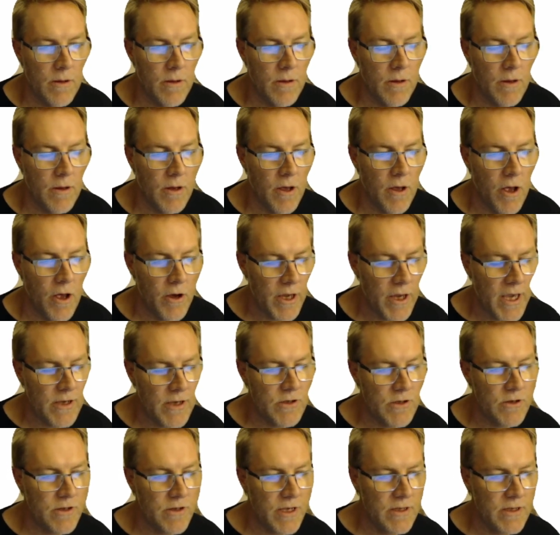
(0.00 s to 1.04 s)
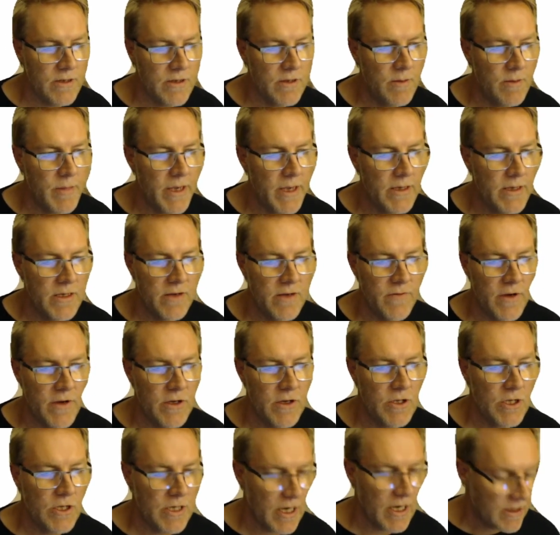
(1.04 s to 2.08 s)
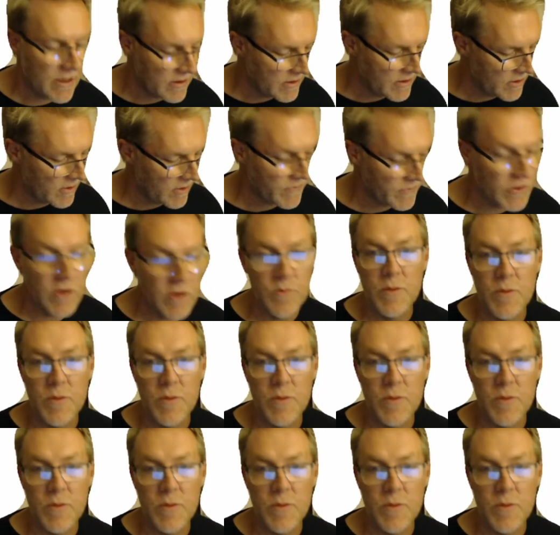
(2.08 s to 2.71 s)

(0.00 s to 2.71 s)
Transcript: Okay, so that's the basic functionality of shipments.